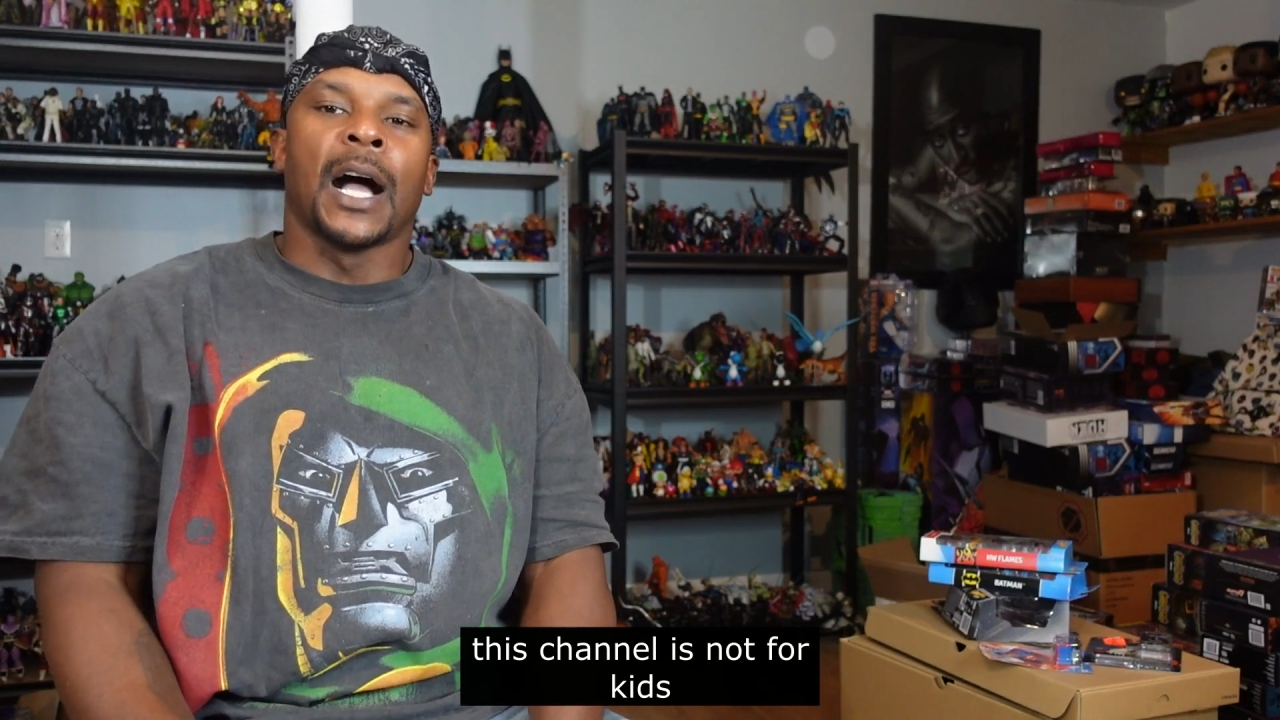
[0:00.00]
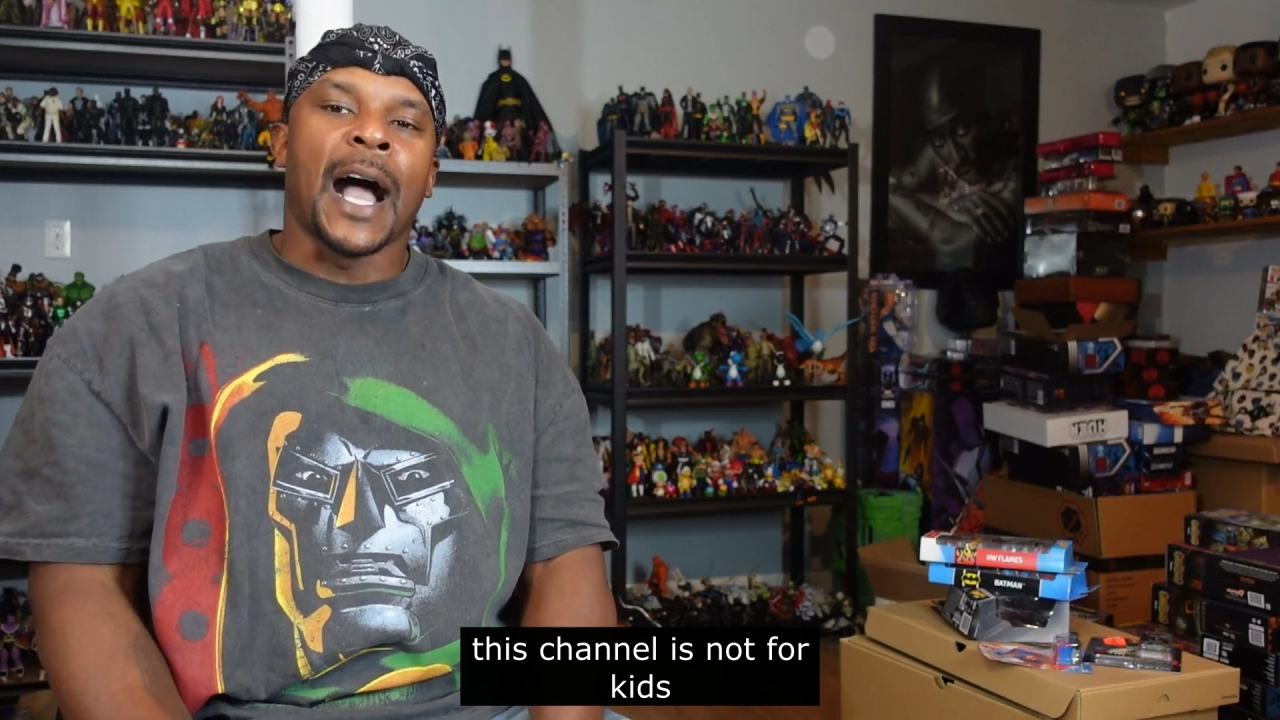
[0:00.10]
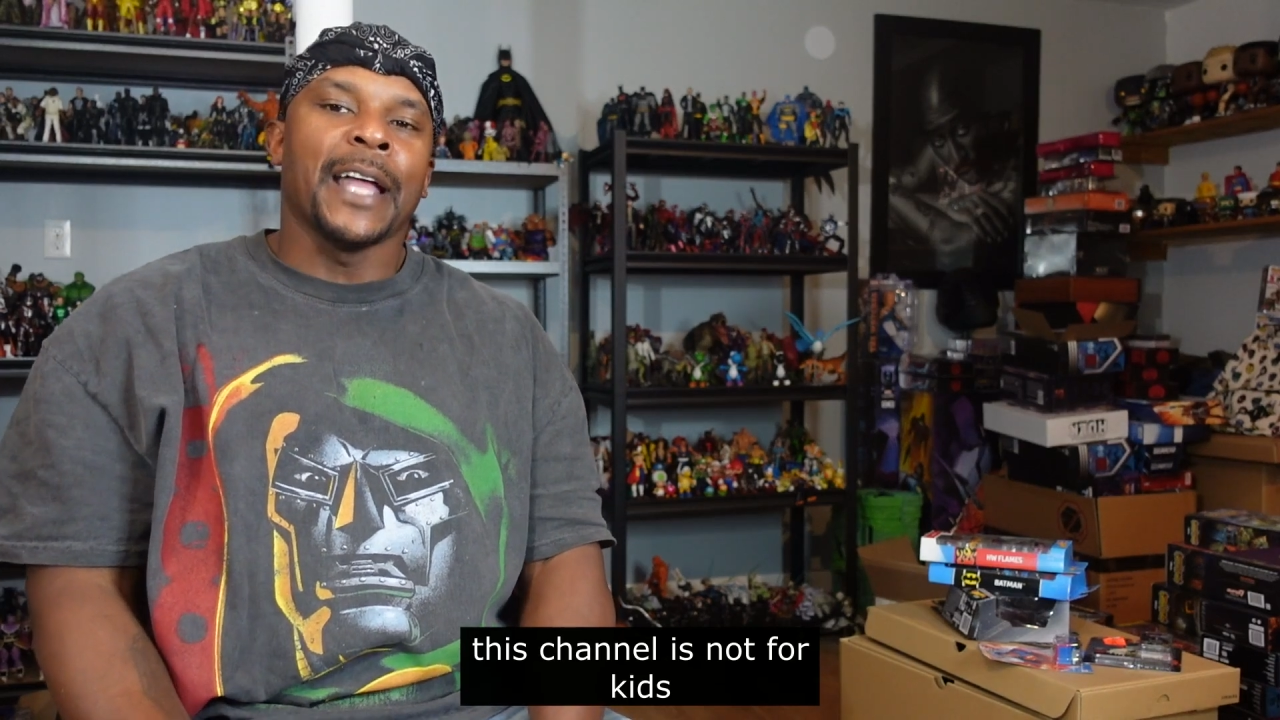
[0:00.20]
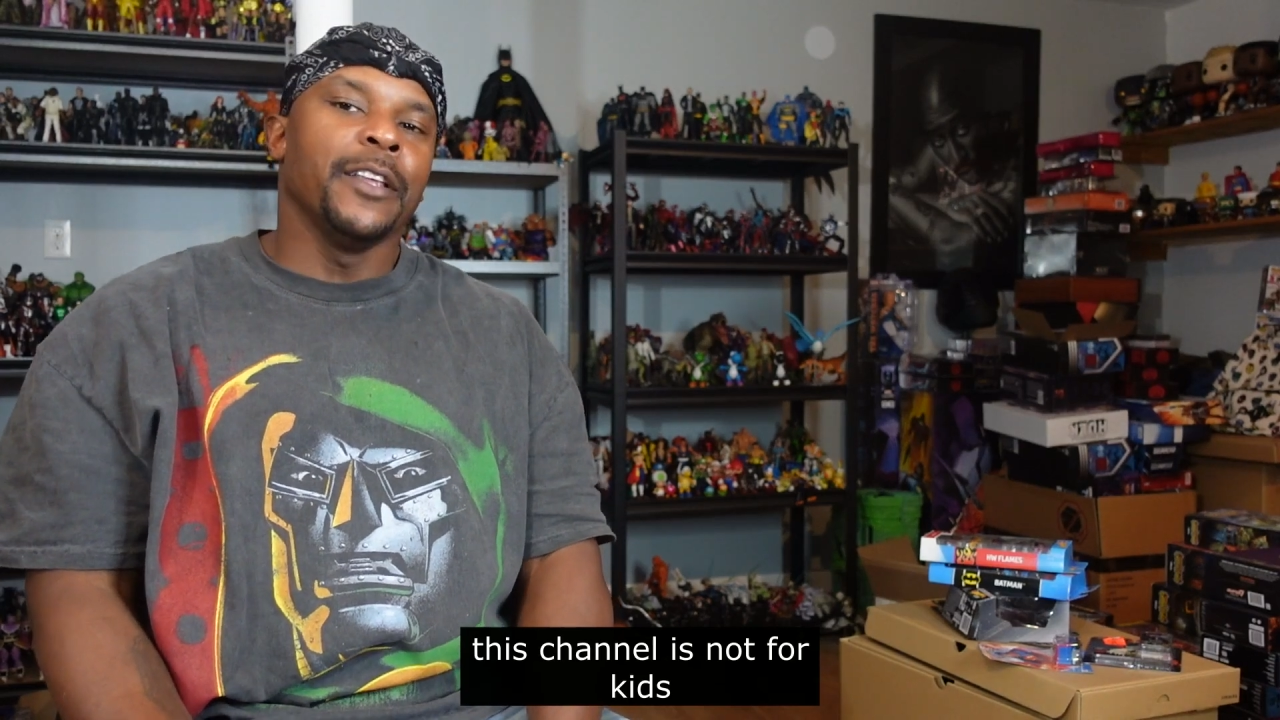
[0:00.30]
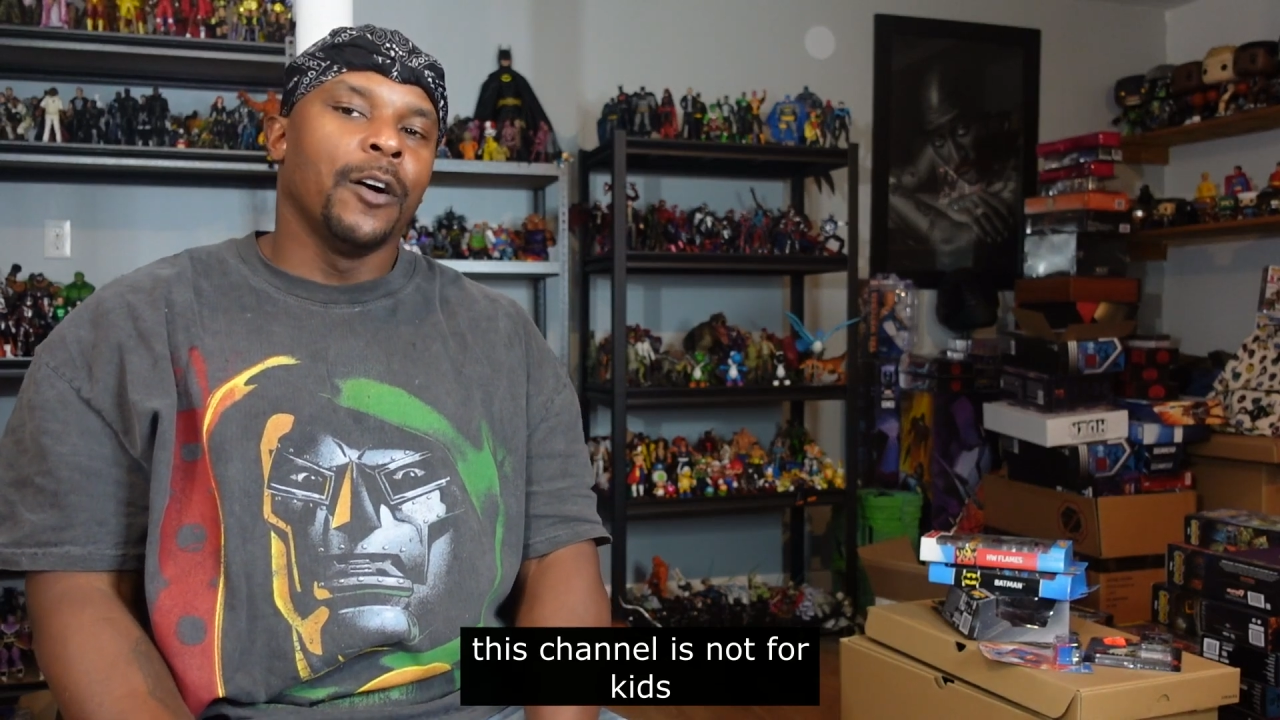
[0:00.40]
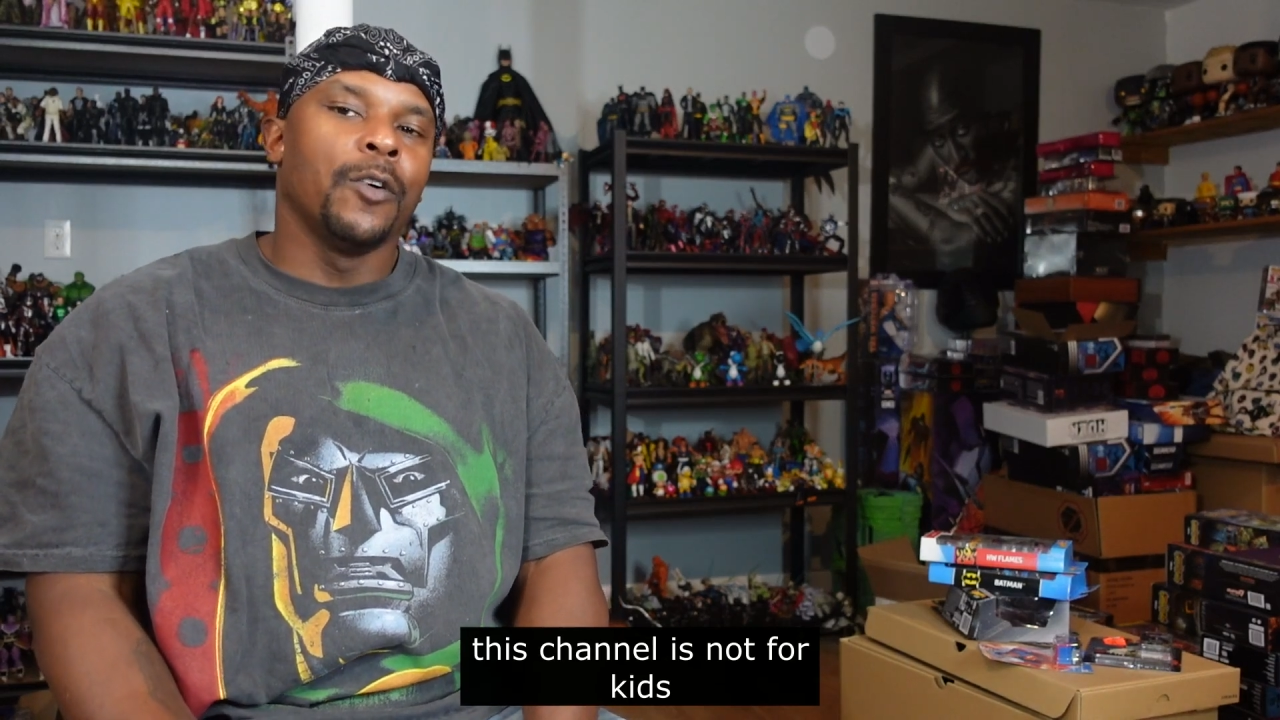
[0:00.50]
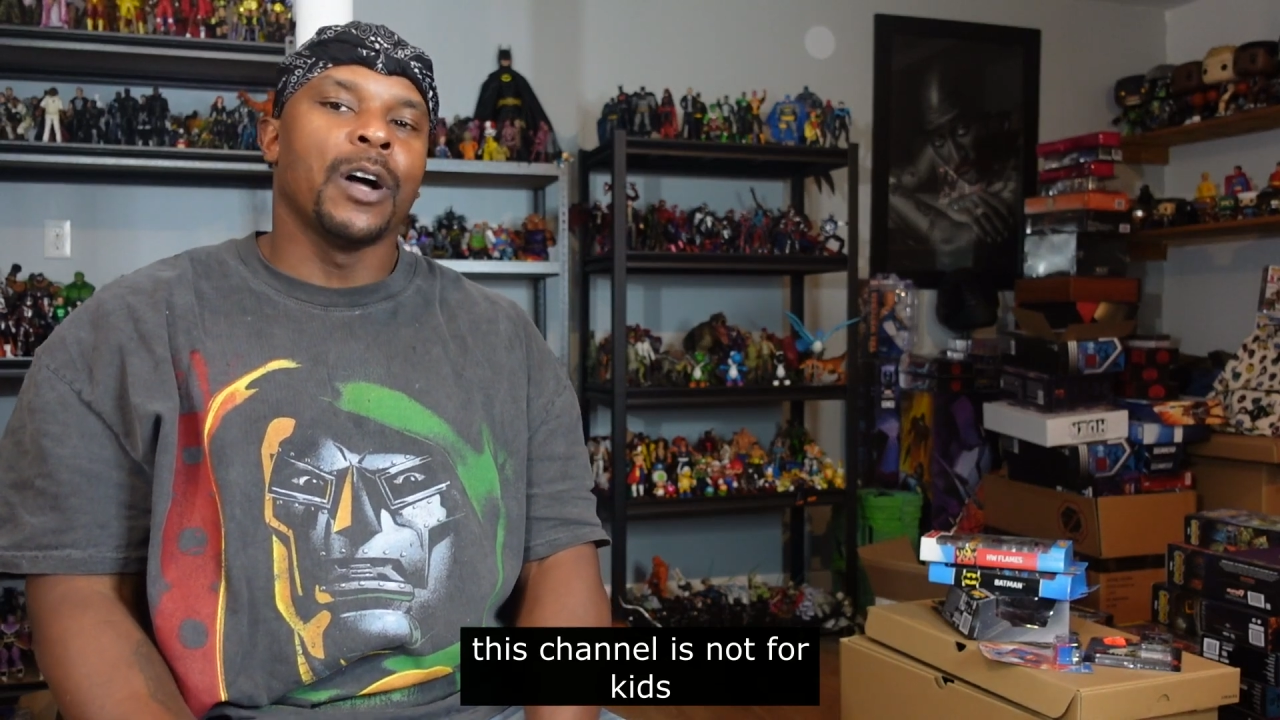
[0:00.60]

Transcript: I know.